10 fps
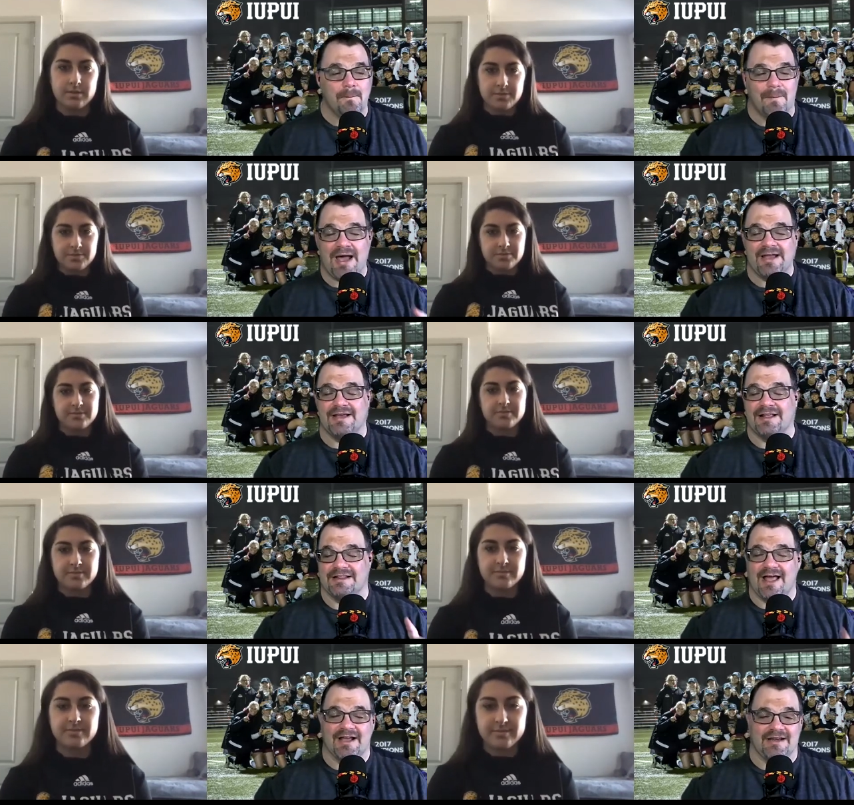Speaker 1: Maya
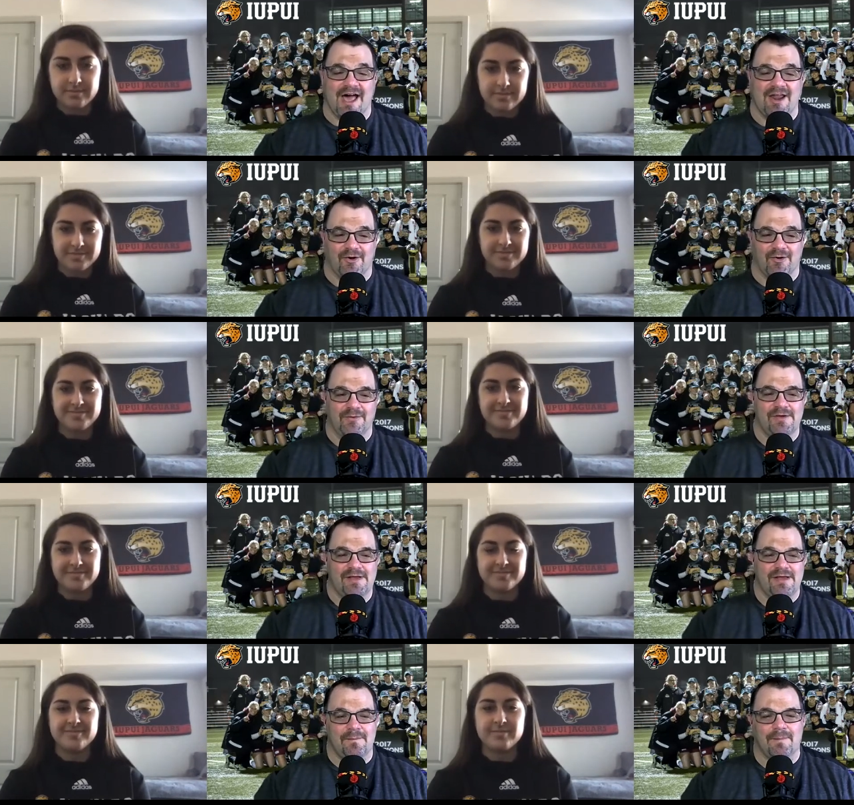Lacognato.
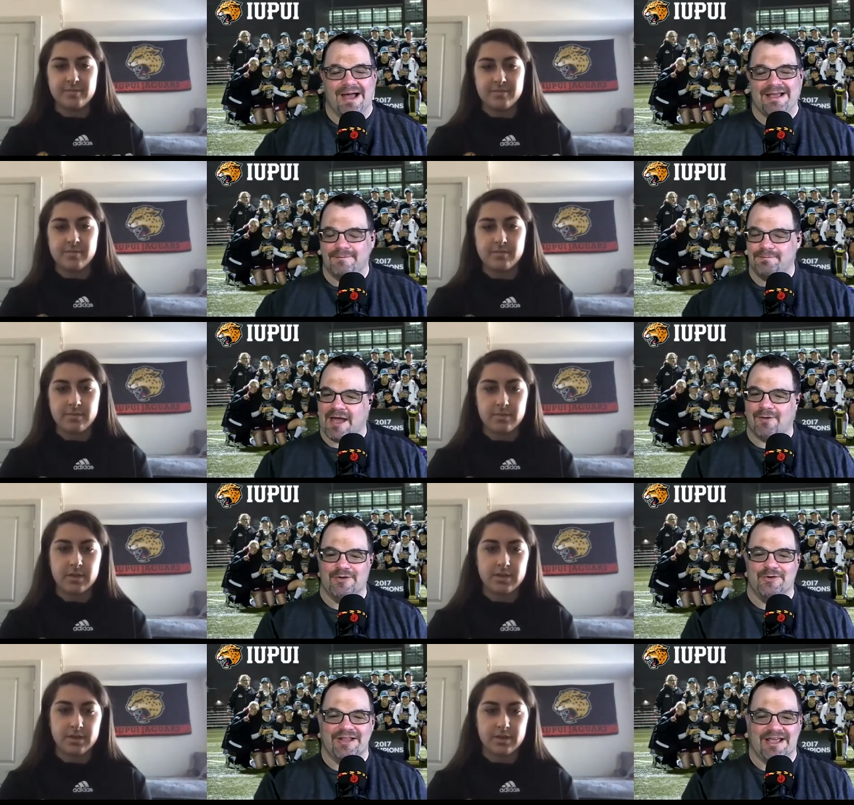Maya, how are
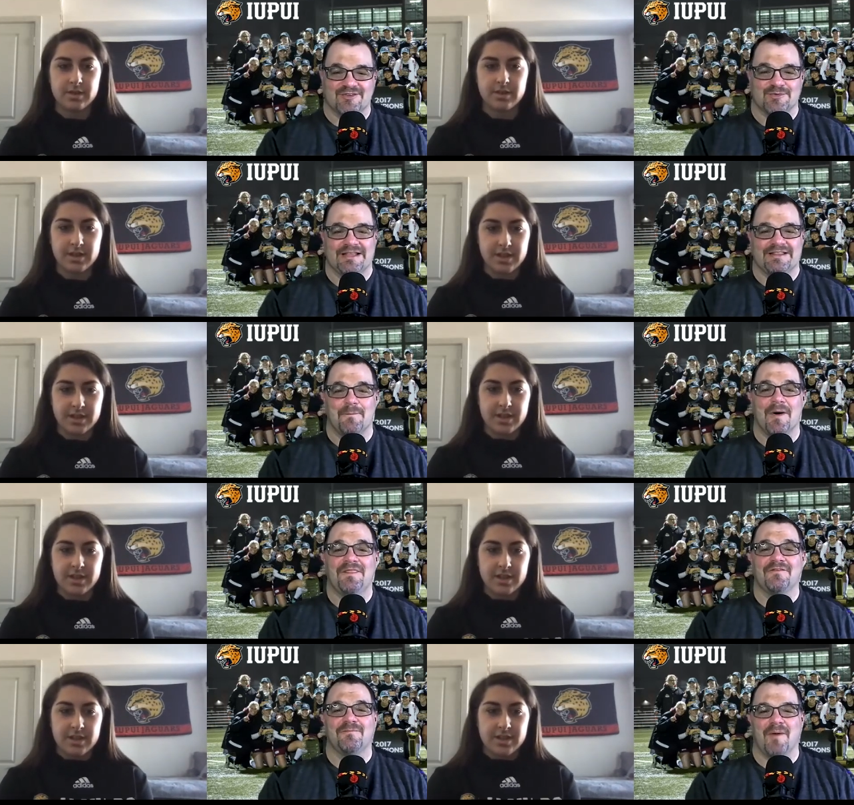you today as we get the
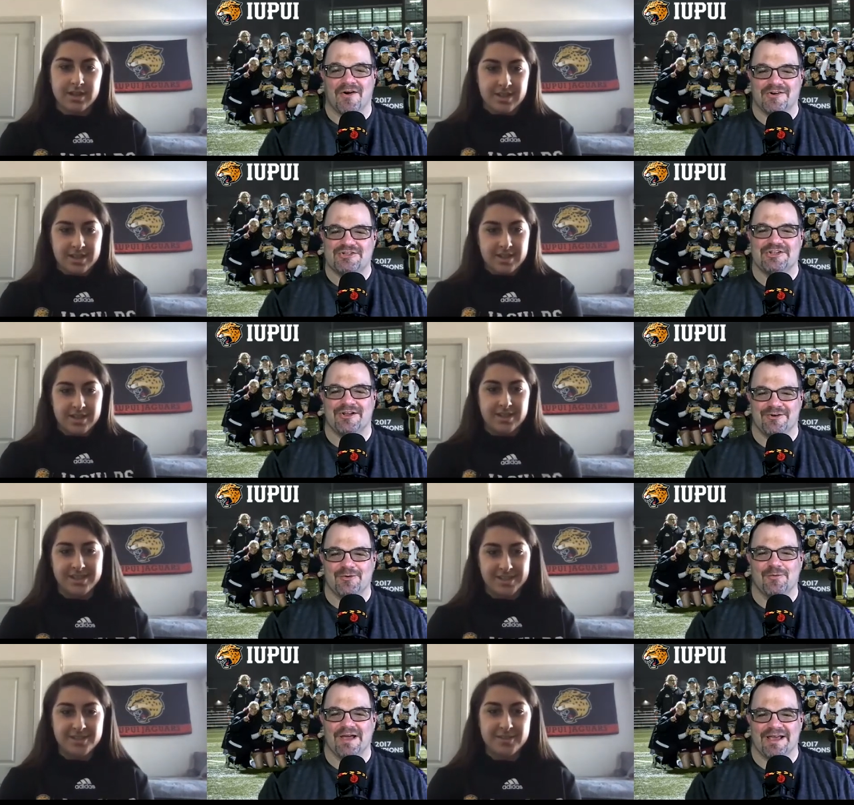month of March
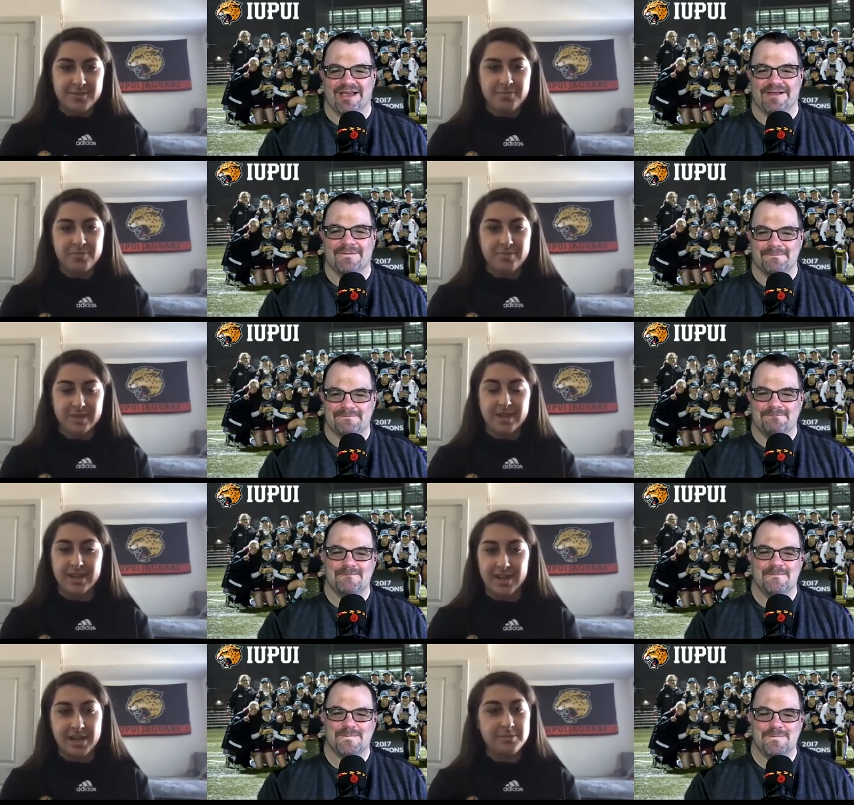underway?
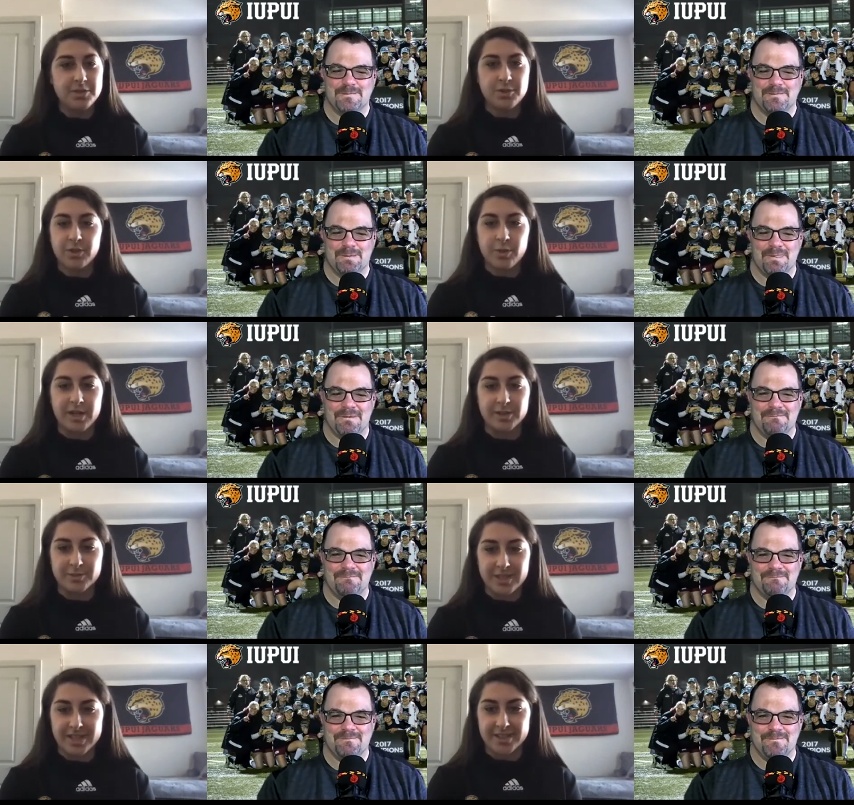
Speaker 2: I'm doing well.
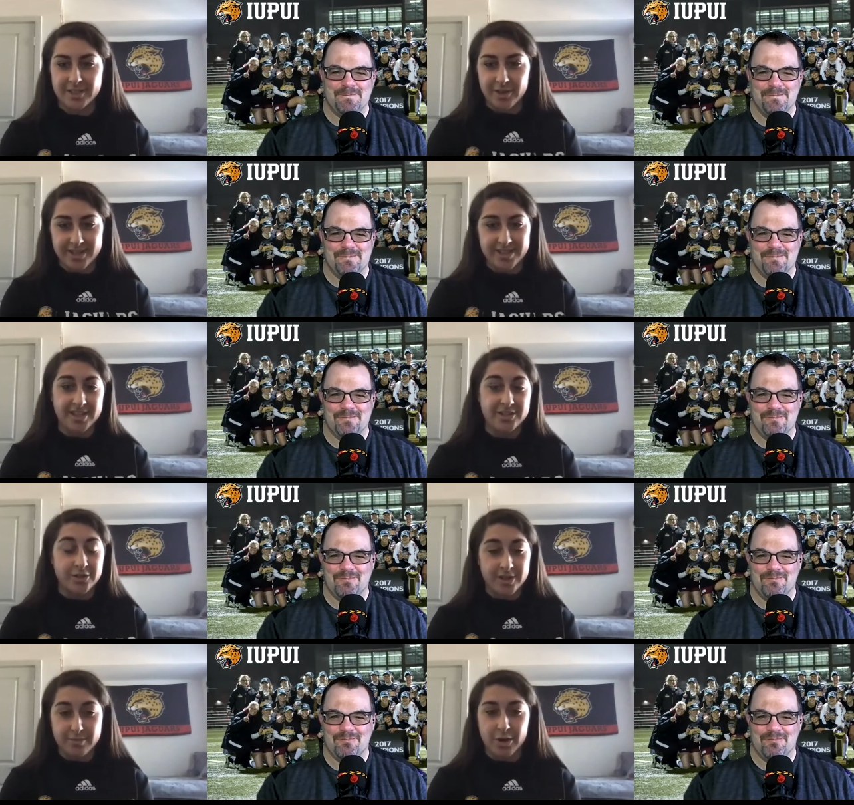Kind of crazy that it's
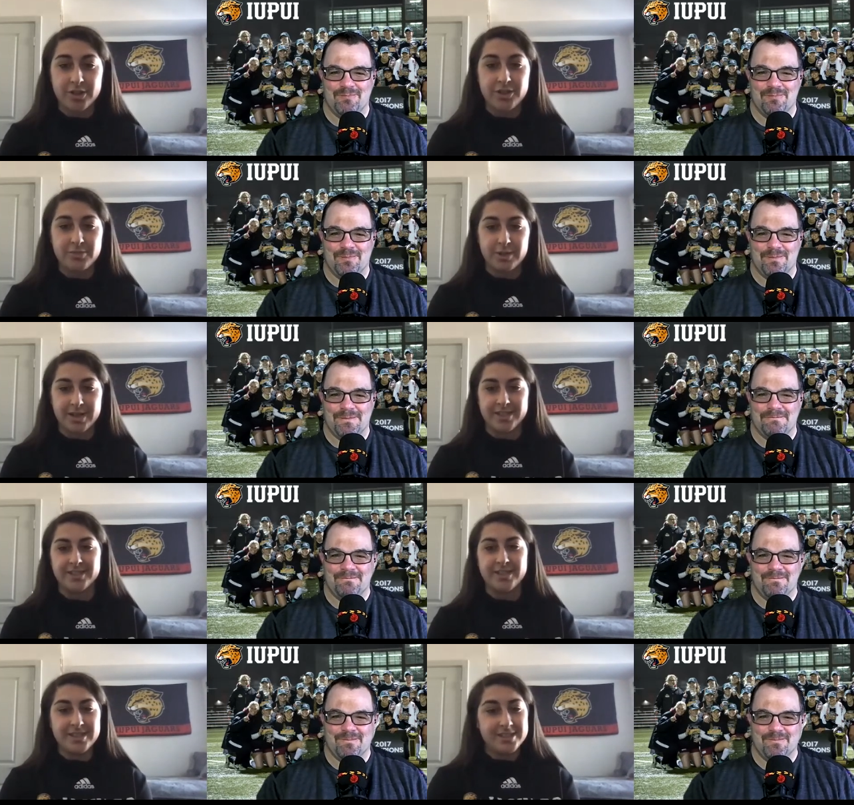already March, but
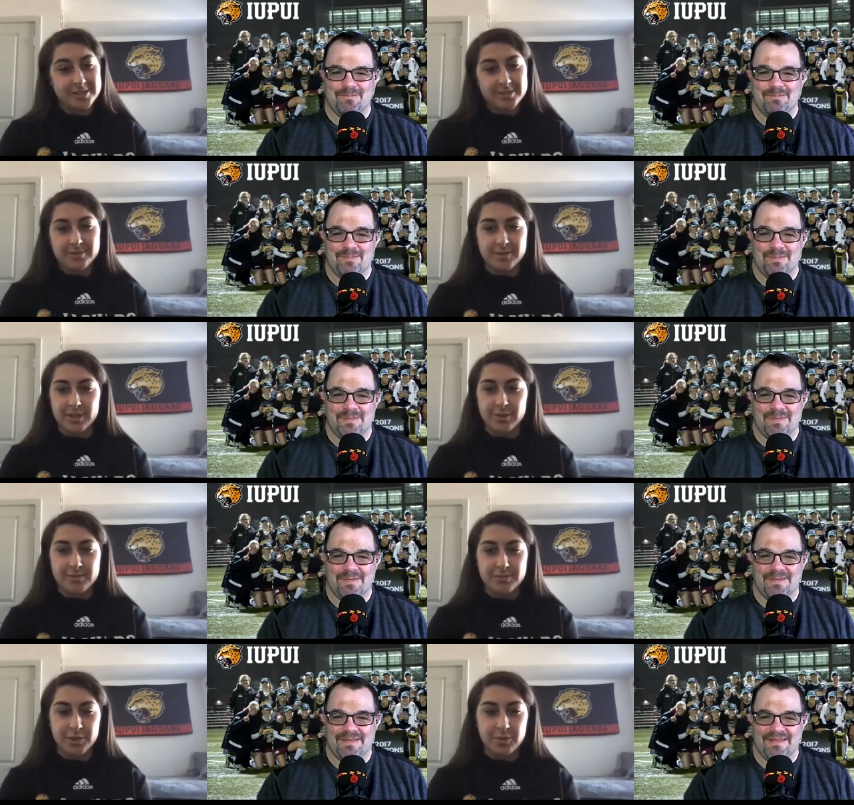you know
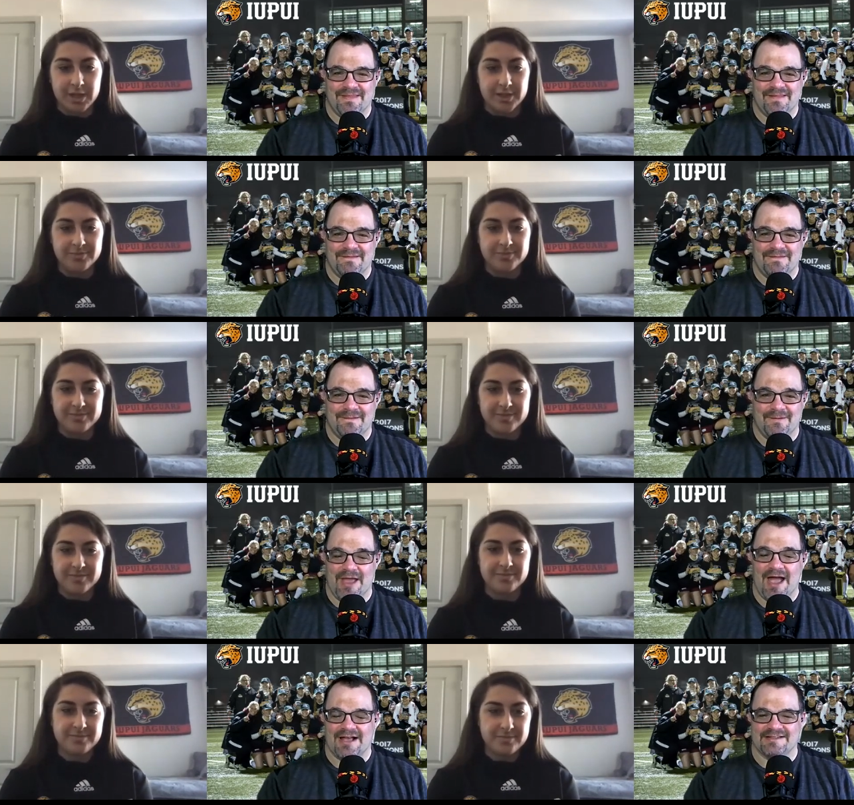what? Doing well.
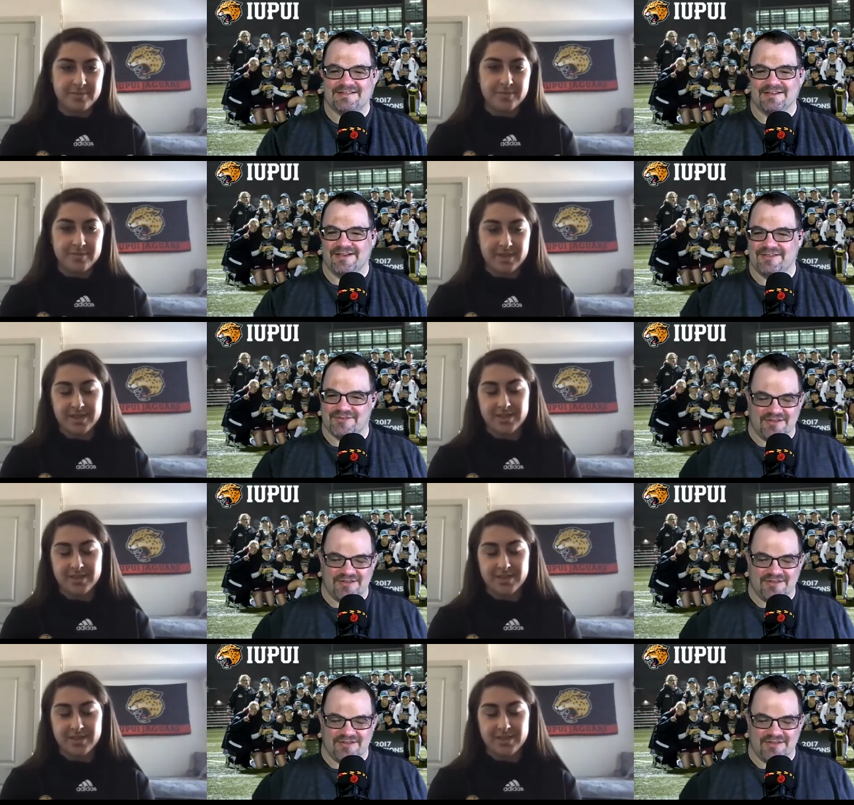
Speaker 1: Yeah, it's a, uh, it's